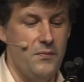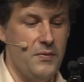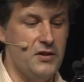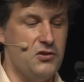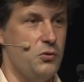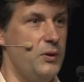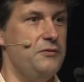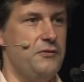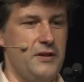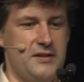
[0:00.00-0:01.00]
This tweet,
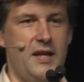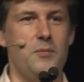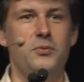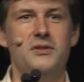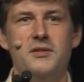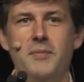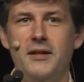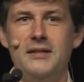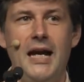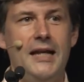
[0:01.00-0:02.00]
for example, is
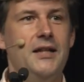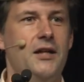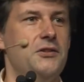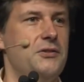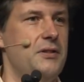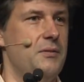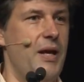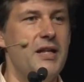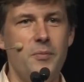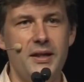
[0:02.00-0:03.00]
about 900
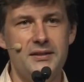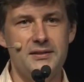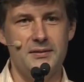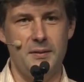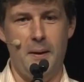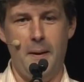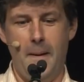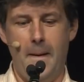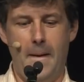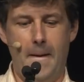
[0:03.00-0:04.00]
megabytes,
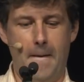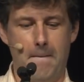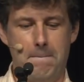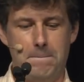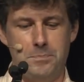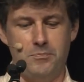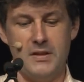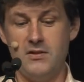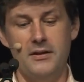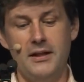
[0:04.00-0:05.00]
um,
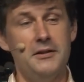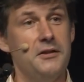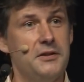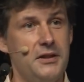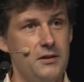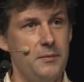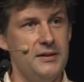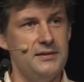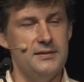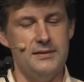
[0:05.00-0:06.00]
sorry, 900
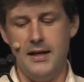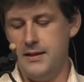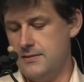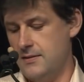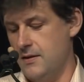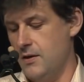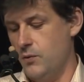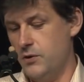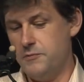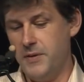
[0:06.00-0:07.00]
kilobytes in size,
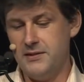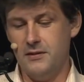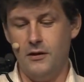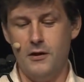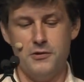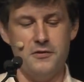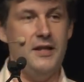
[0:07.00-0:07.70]
which makes it larger